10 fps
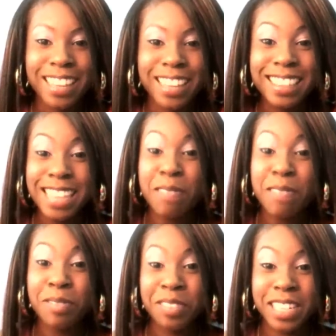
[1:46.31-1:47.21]
And this time
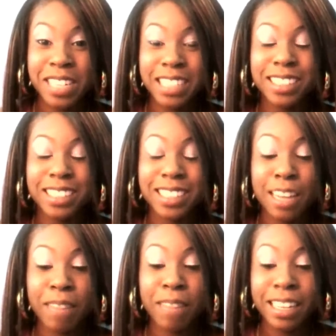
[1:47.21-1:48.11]
I'm for real.
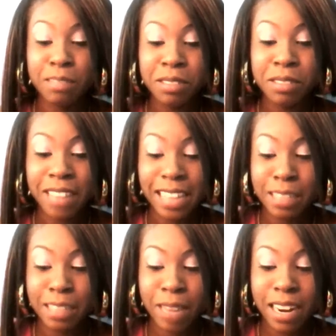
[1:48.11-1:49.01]
I'm not going to be
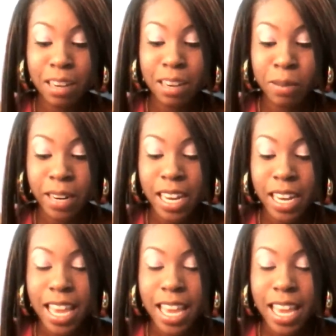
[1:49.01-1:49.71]
relaxing my hair anymore.